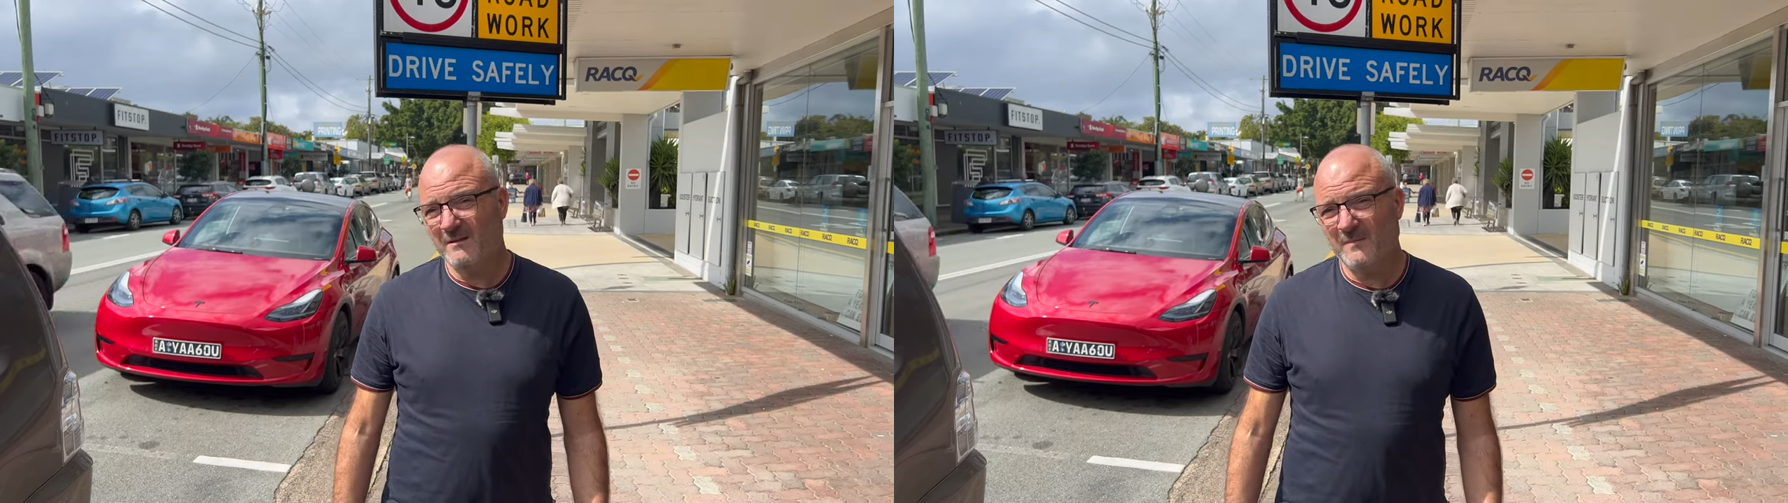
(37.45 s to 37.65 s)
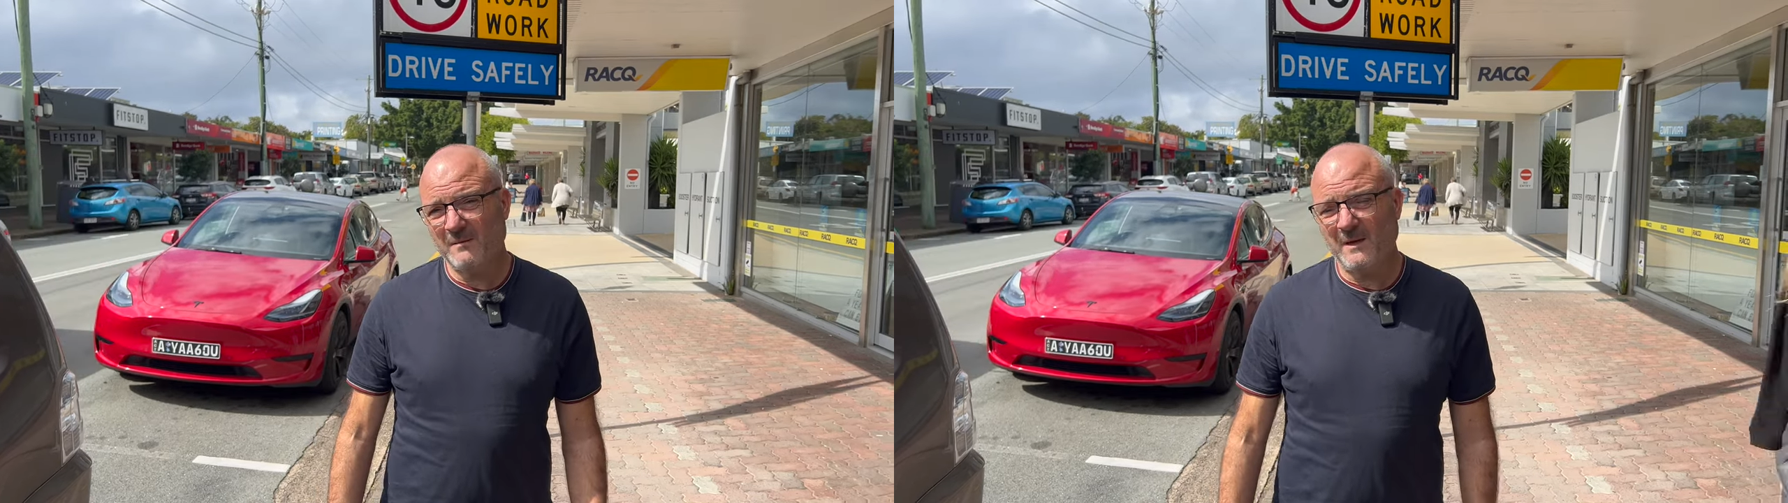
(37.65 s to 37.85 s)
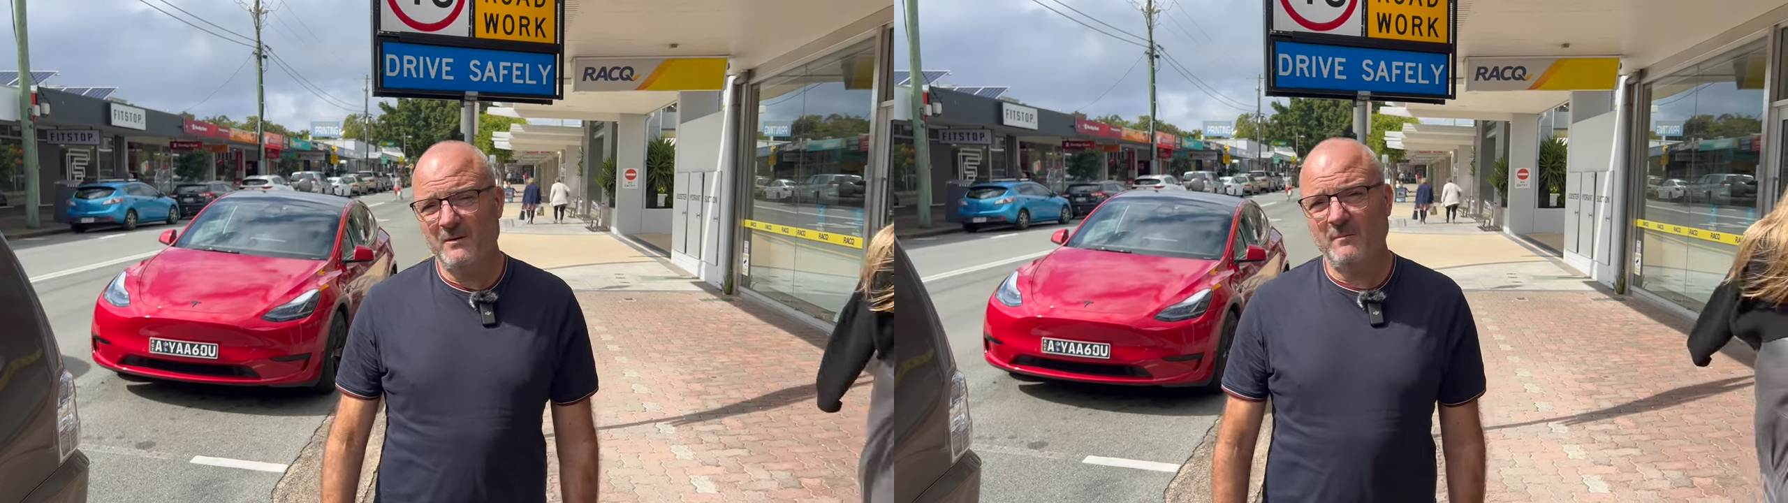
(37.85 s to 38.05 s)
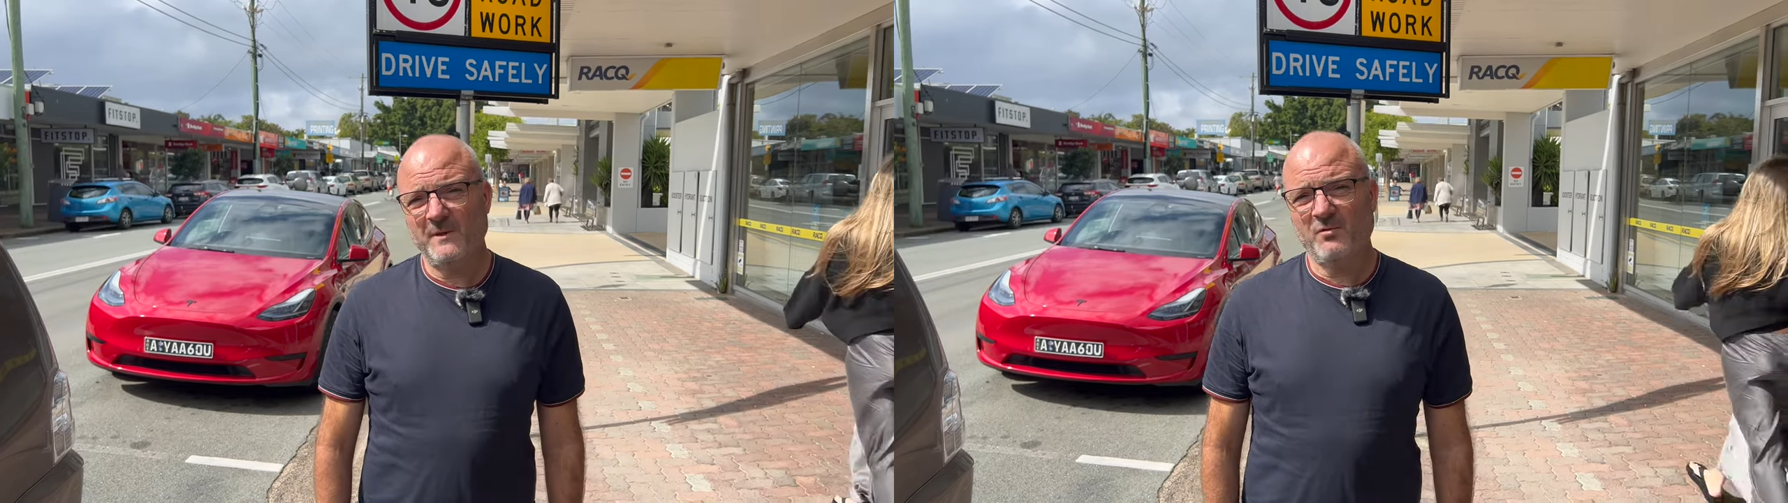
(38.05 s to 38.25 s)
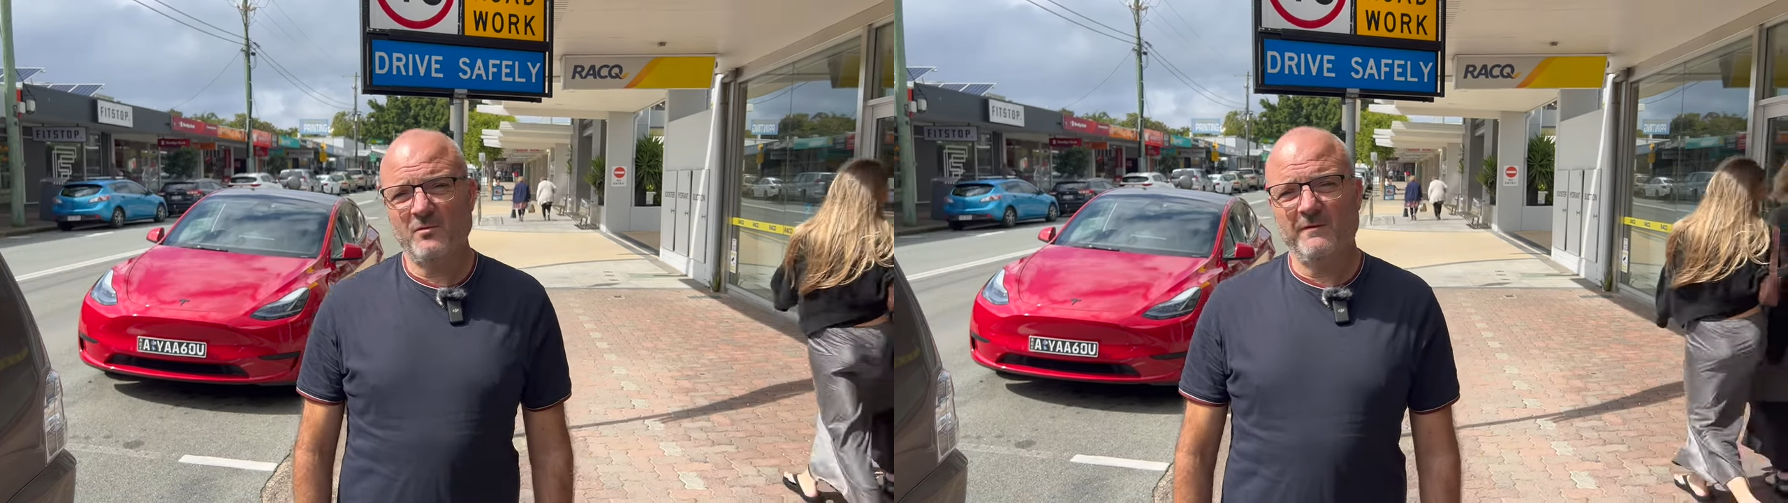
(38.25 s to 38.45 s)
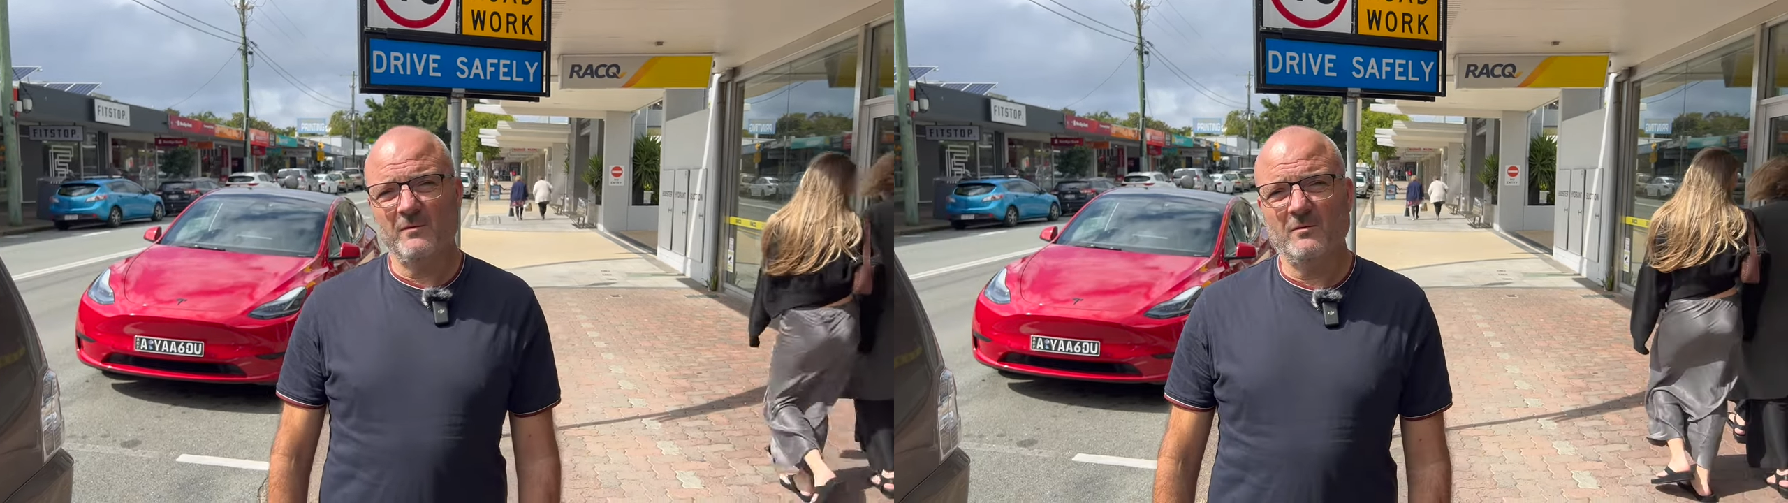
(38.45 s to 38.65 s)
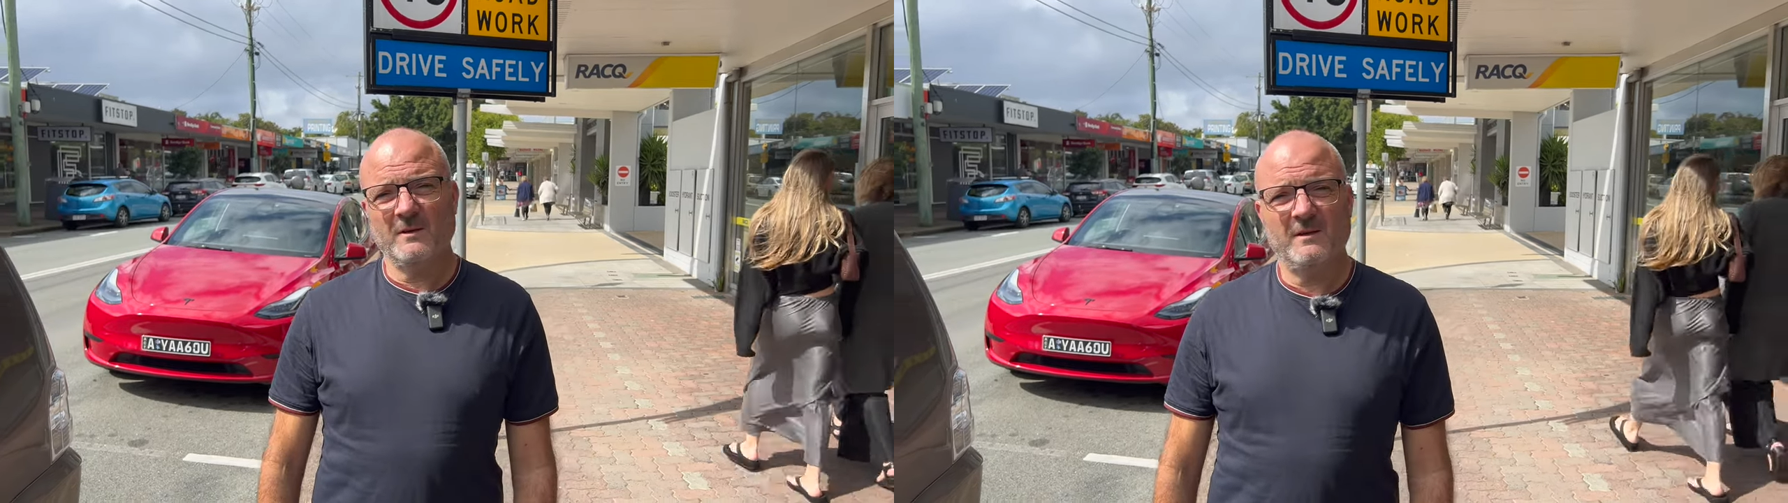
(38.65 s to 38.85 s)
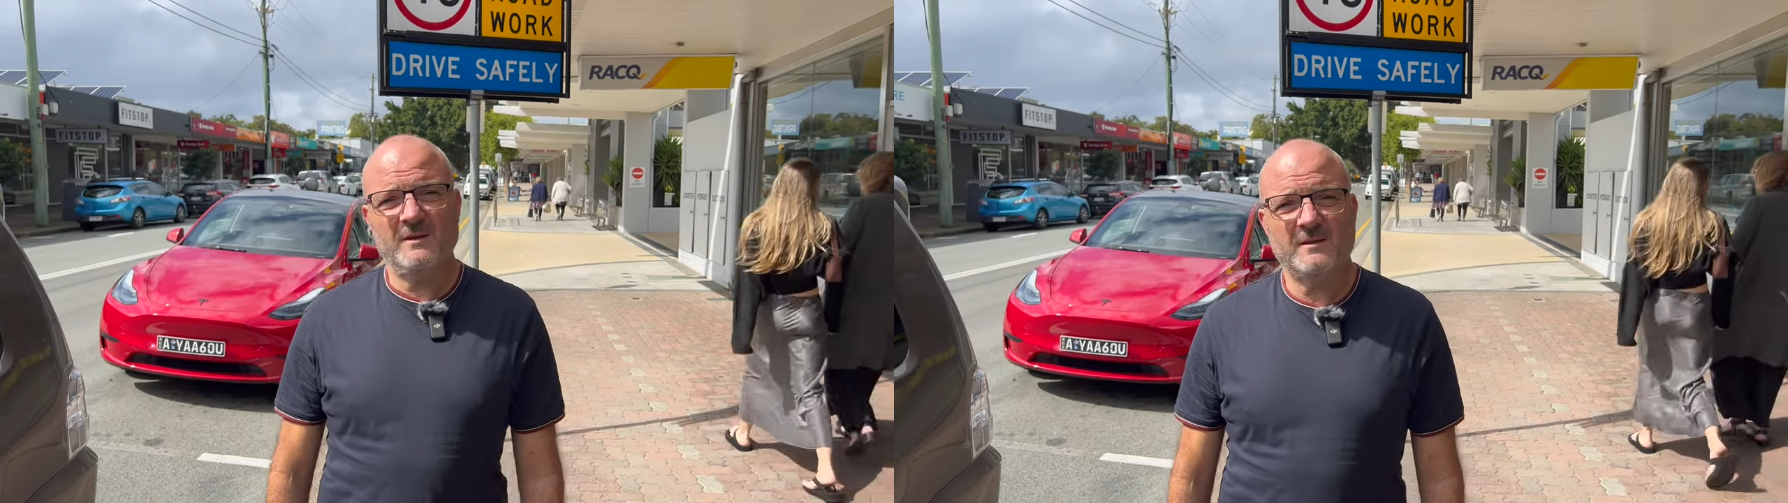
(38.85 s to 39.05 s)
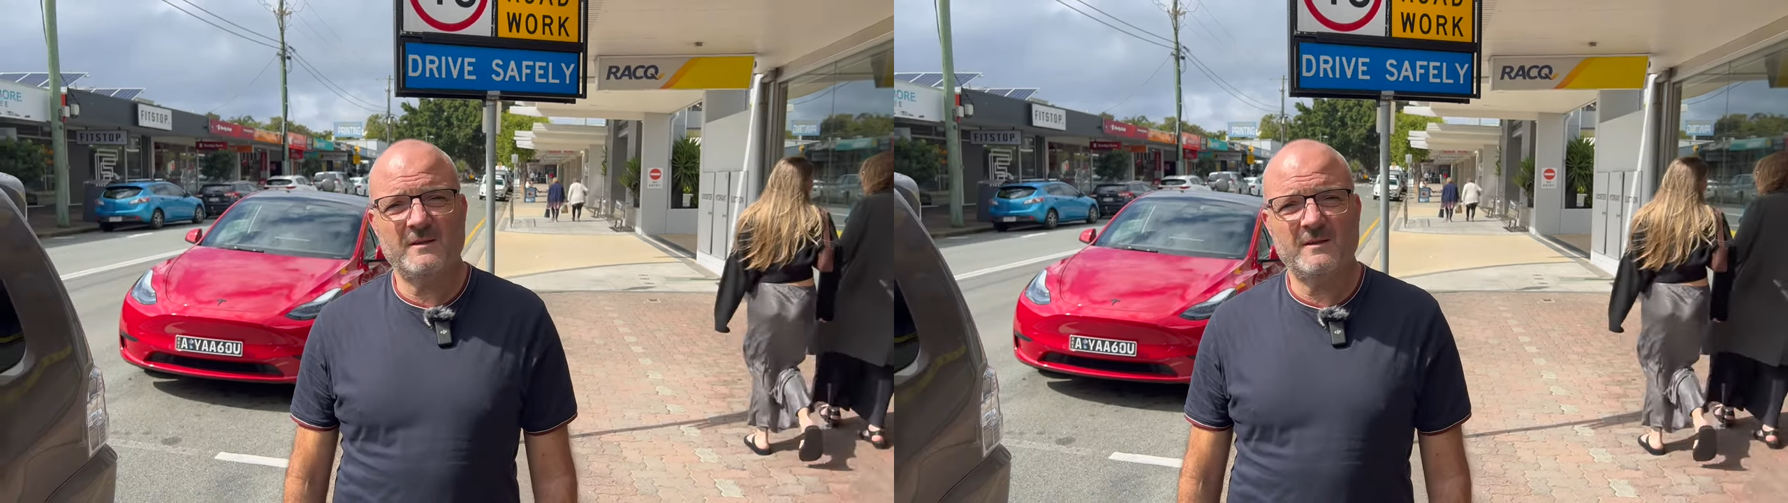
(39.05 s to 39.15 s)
this may not be true for all cars,